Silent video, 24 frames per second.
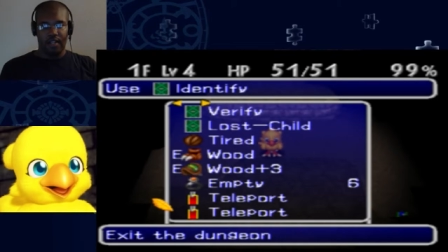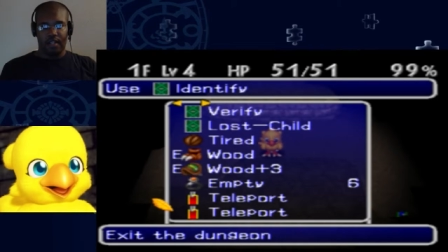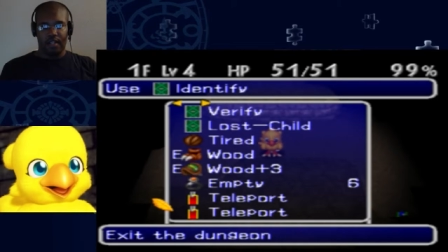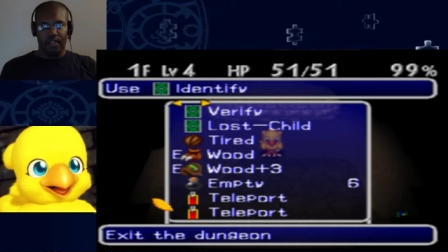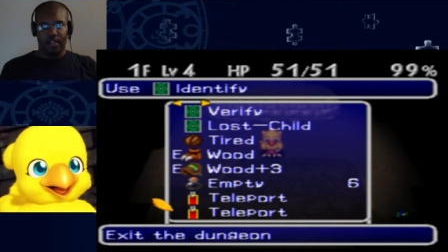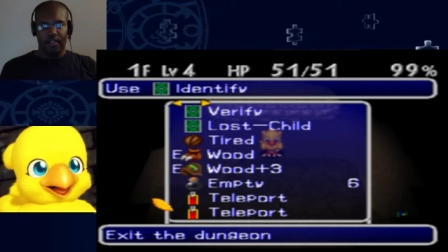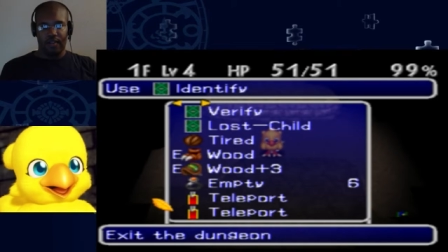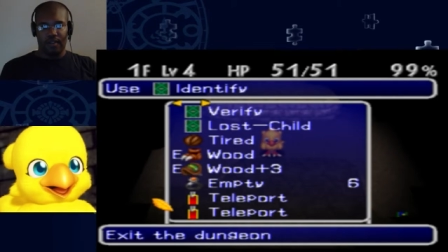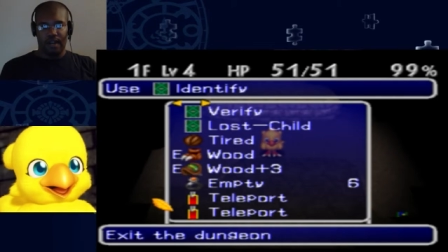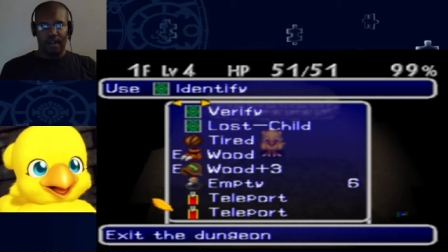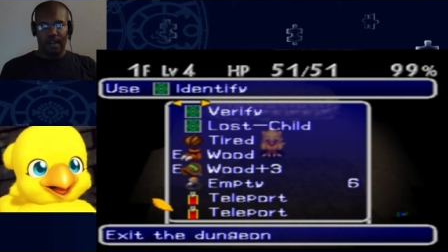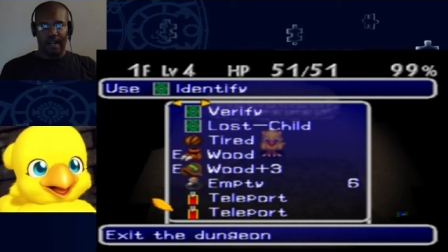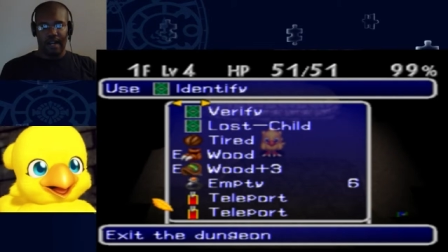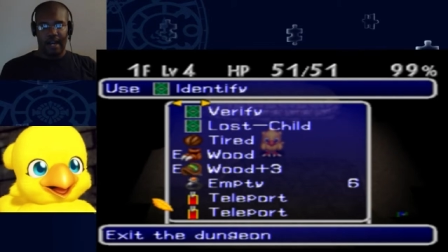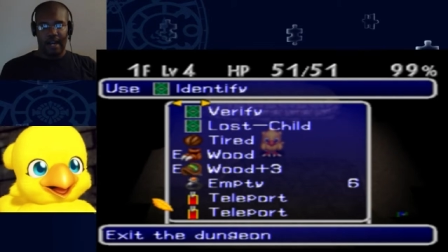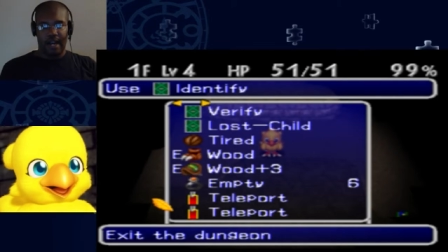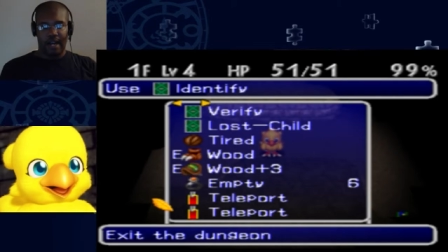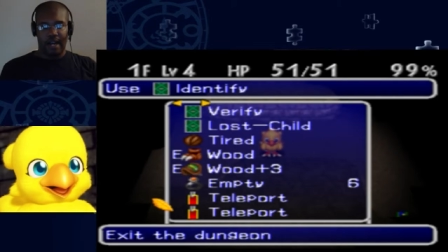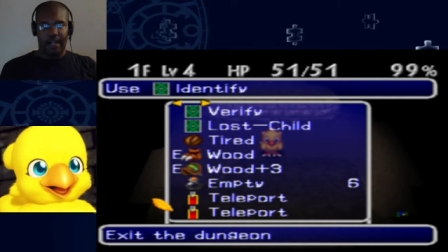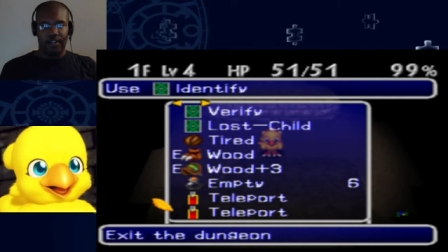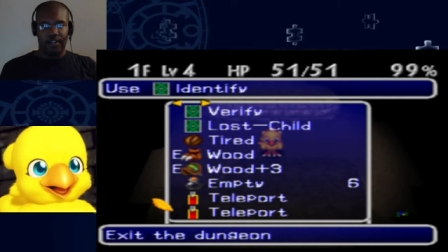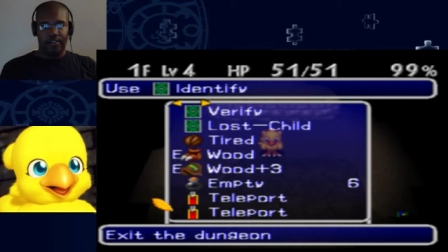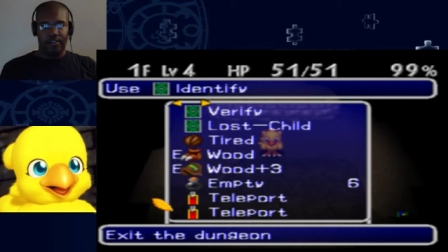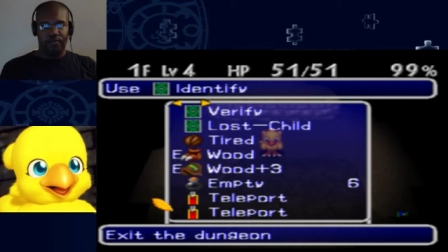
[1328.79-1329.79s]
So I
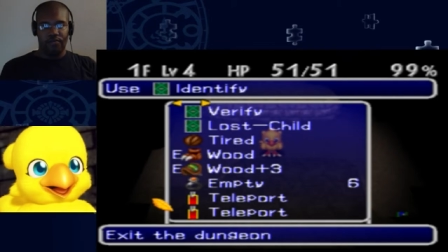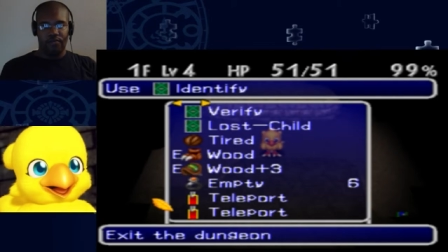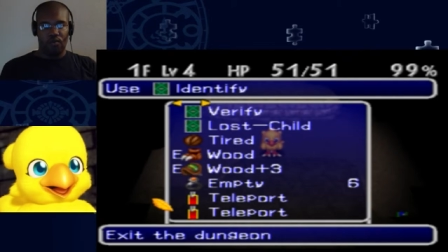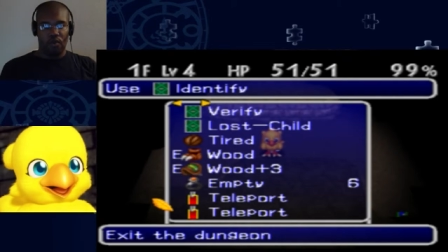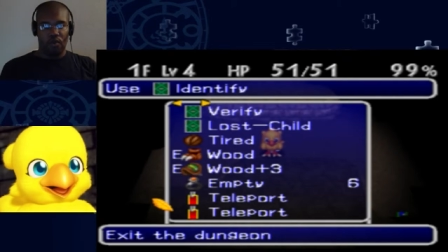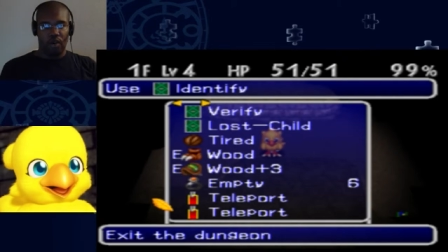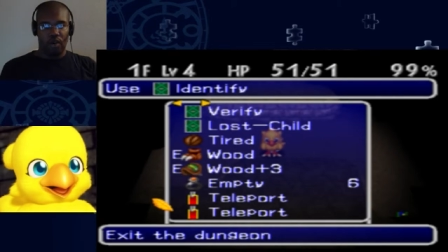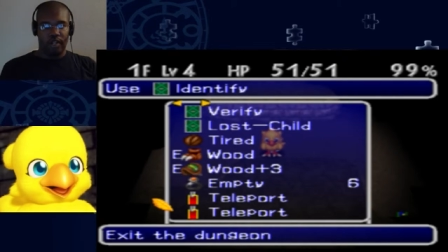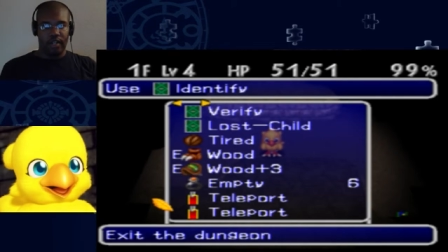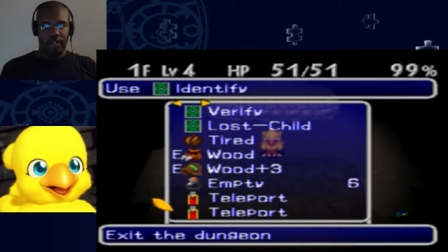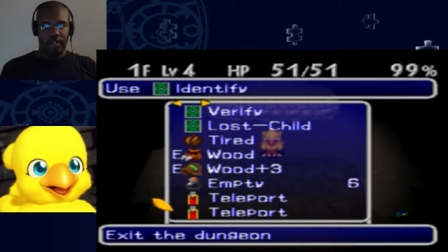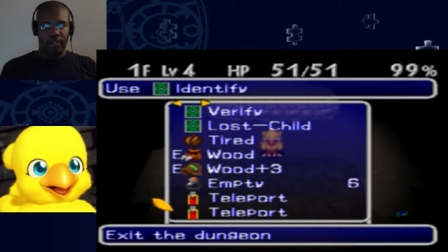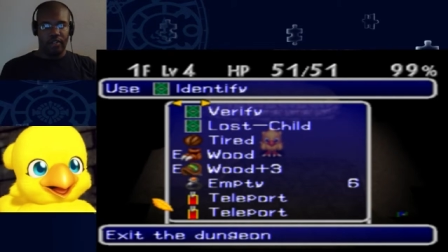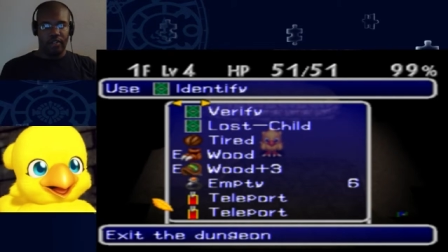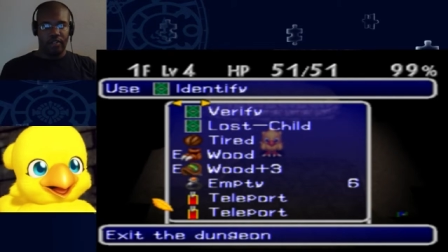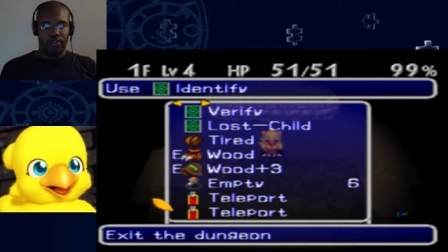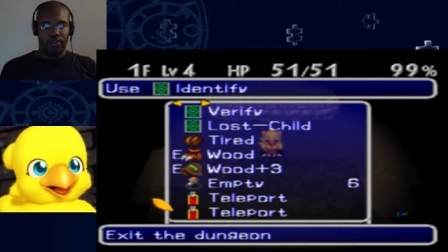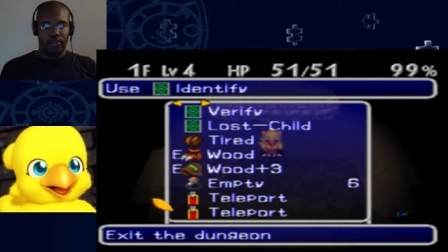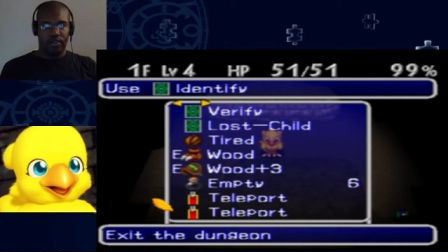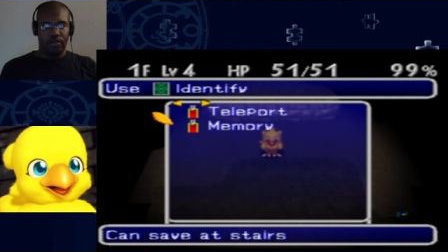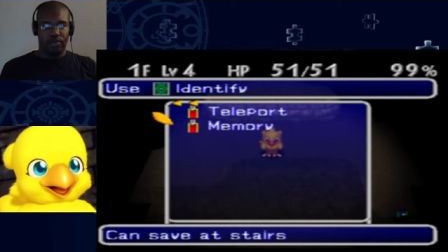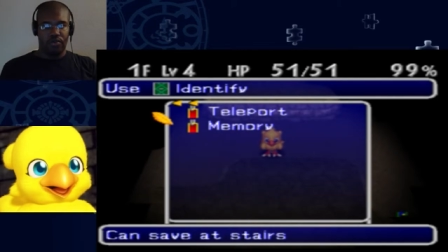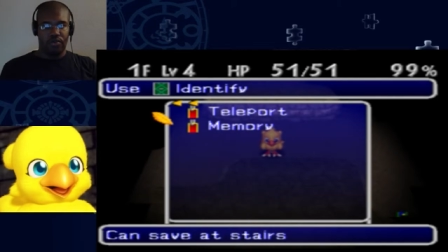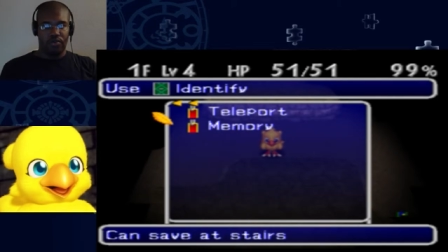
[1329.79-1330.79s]
kind of want
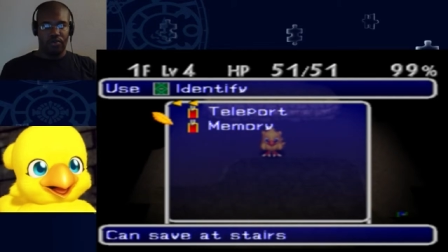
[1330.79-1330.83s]
to